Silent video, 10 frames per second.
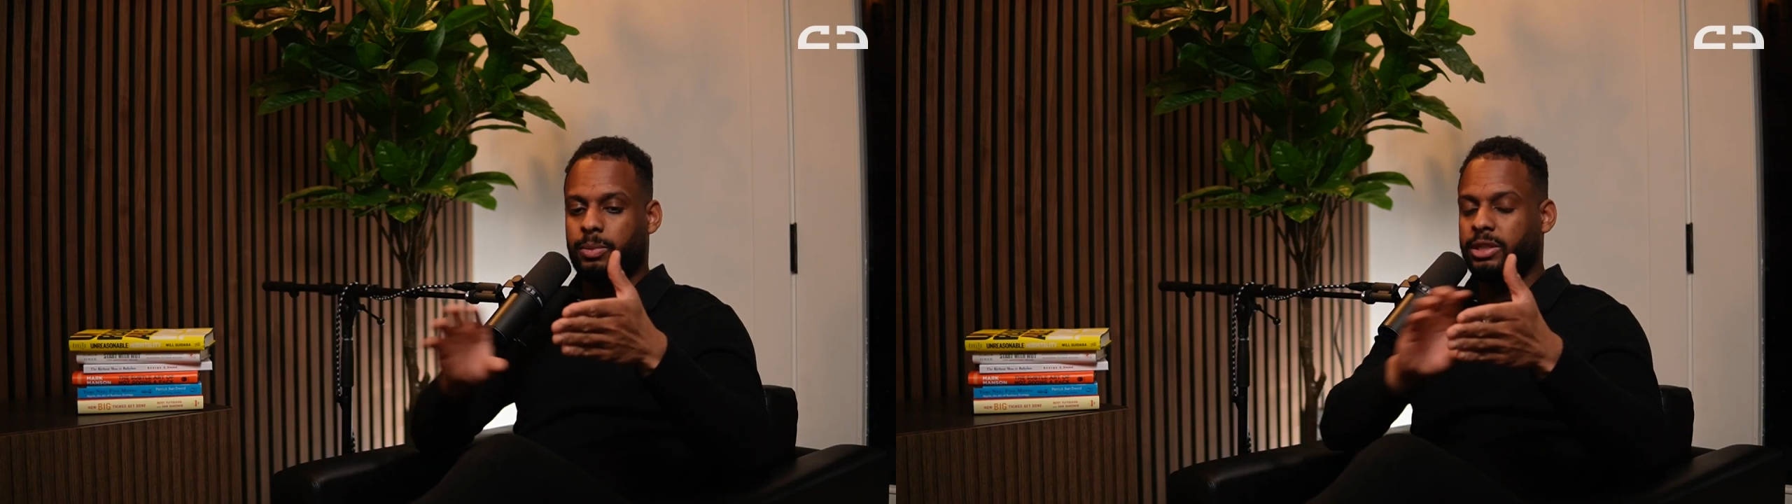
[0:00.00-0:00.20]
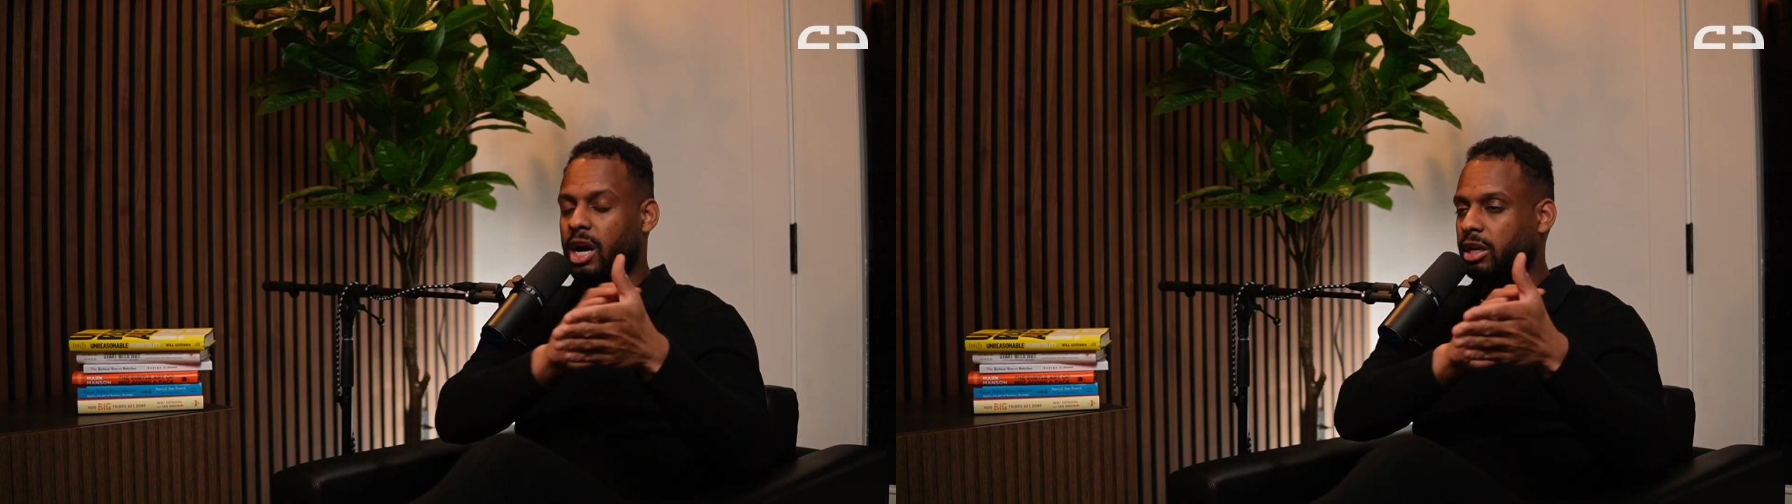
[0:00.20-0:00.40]

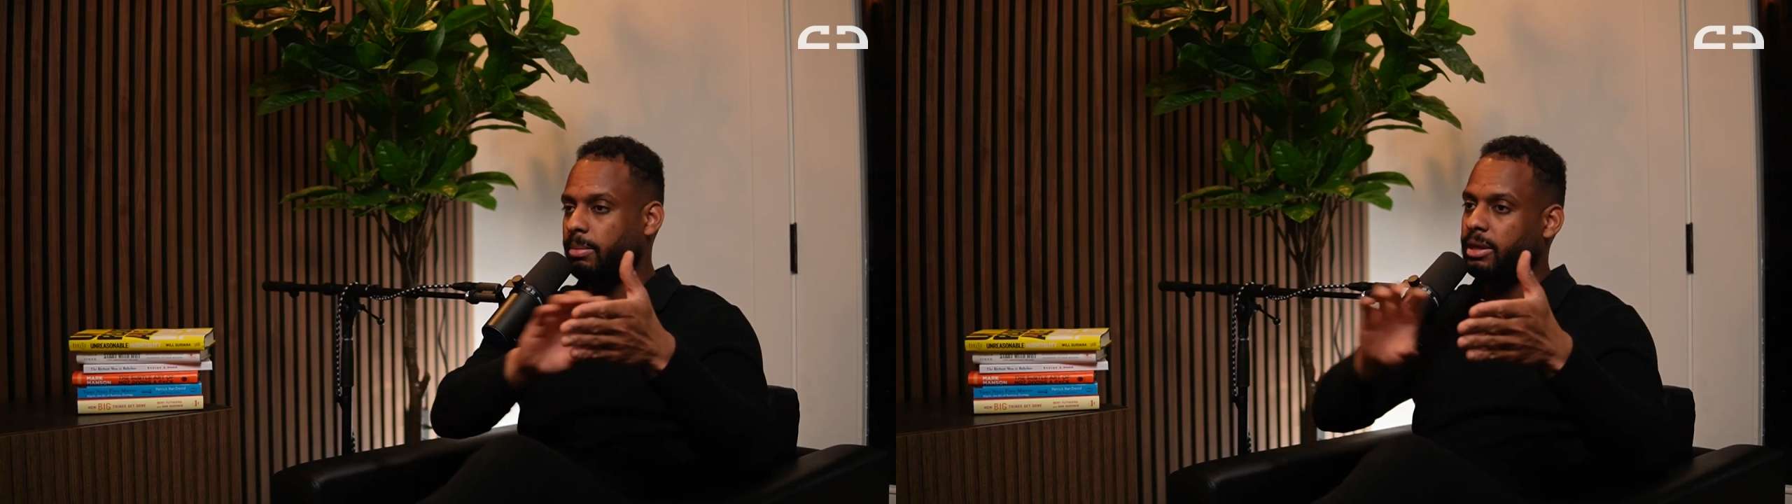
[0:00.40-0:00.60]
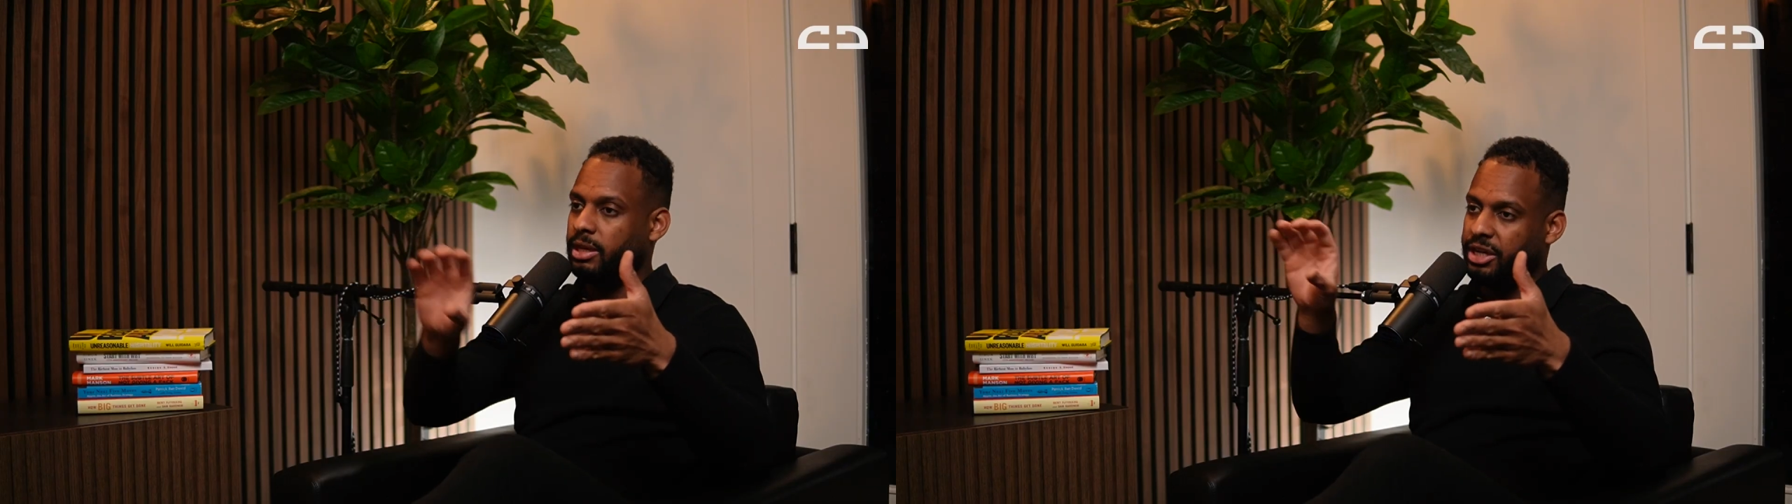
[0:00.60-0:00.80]
we
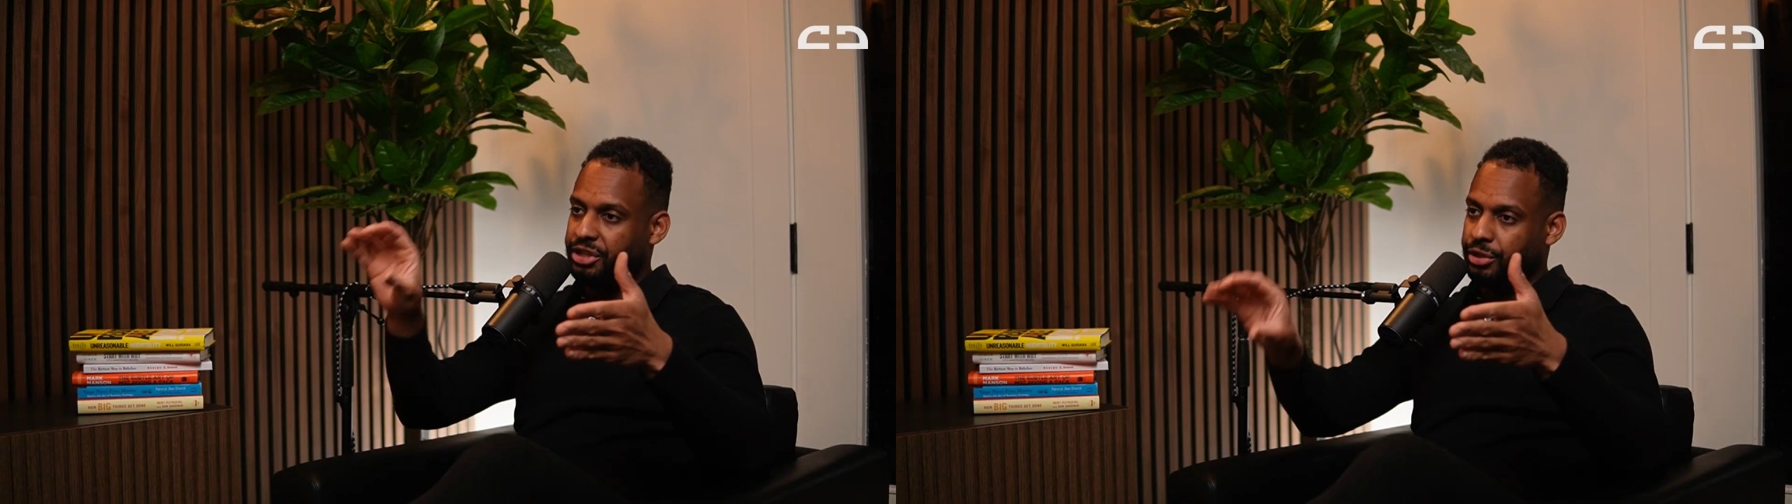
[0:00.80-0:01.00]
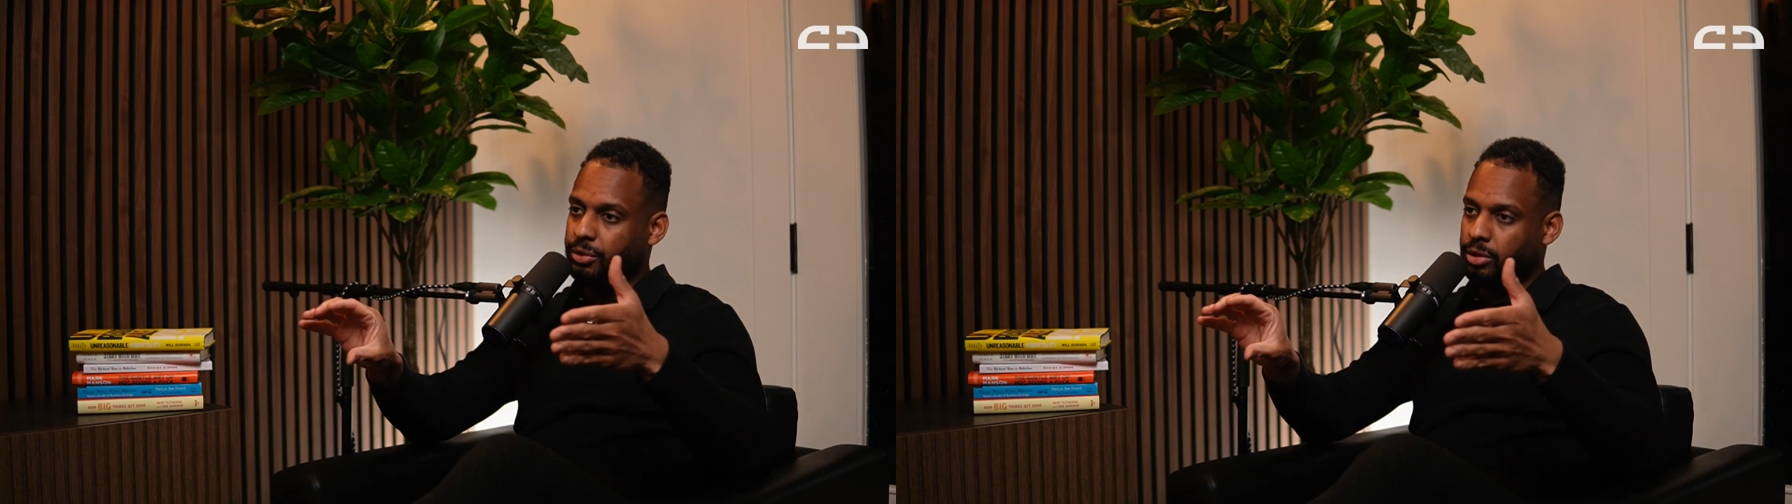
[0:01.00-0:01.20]
document the
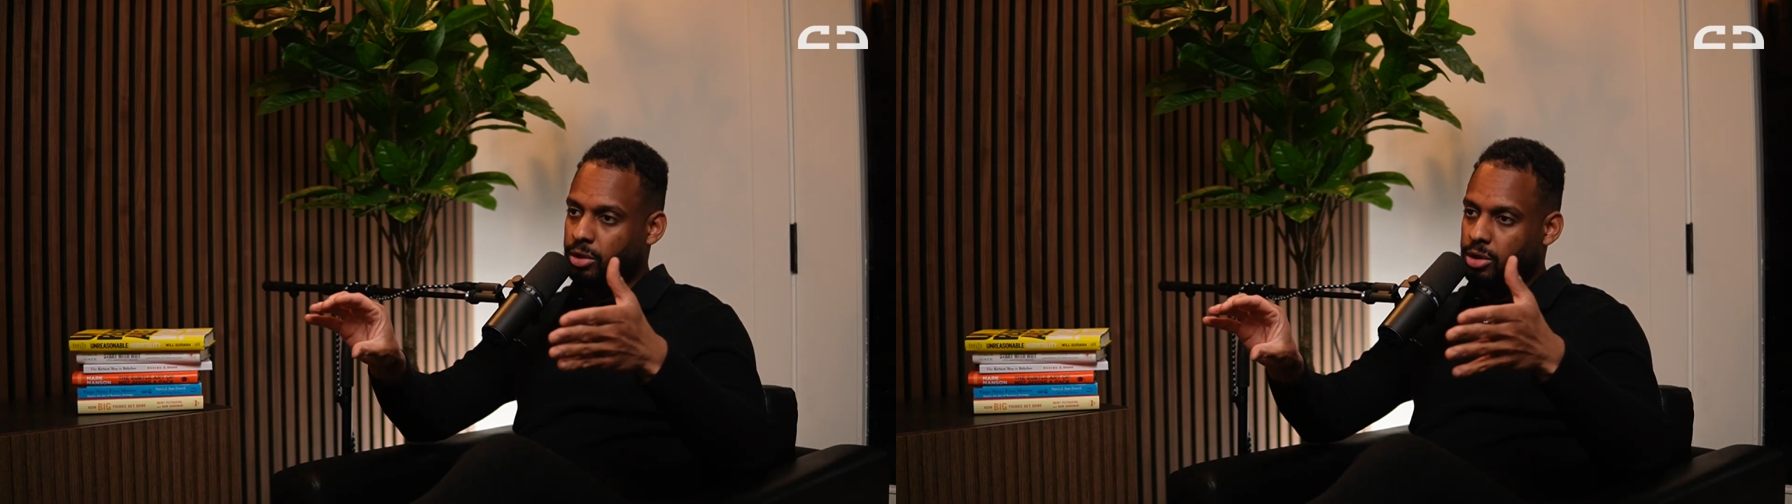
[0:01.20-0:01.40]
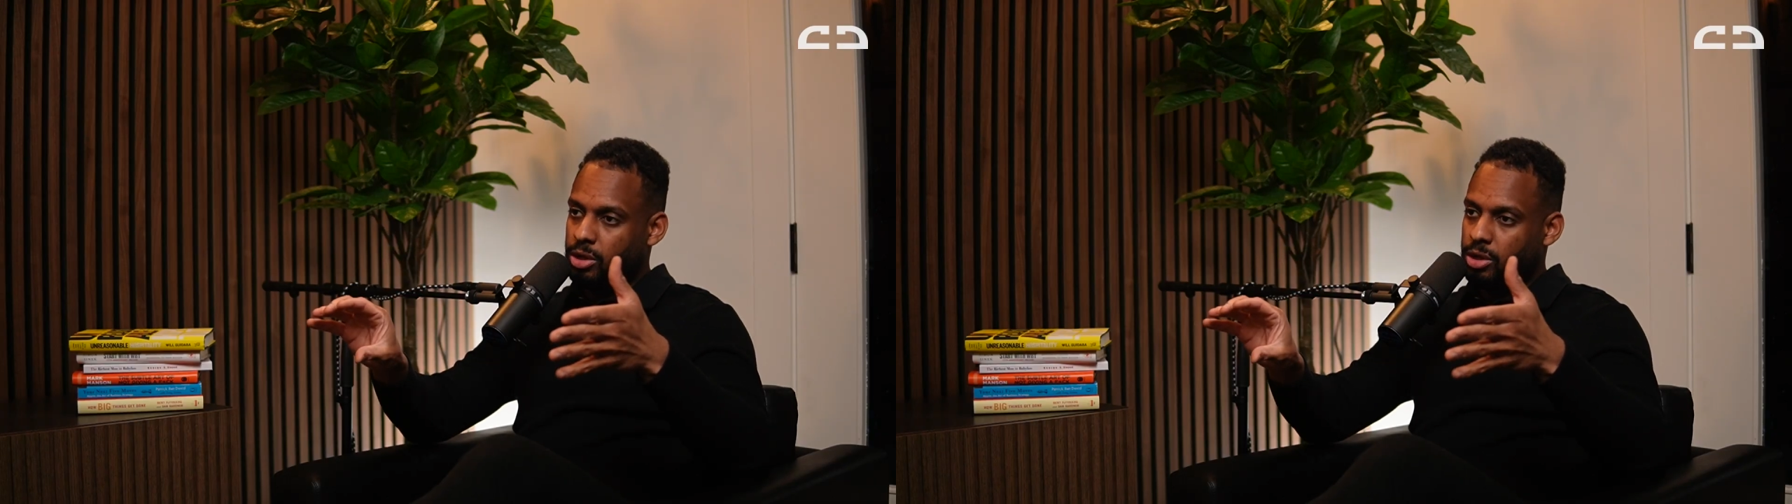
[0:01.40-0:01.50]
issue.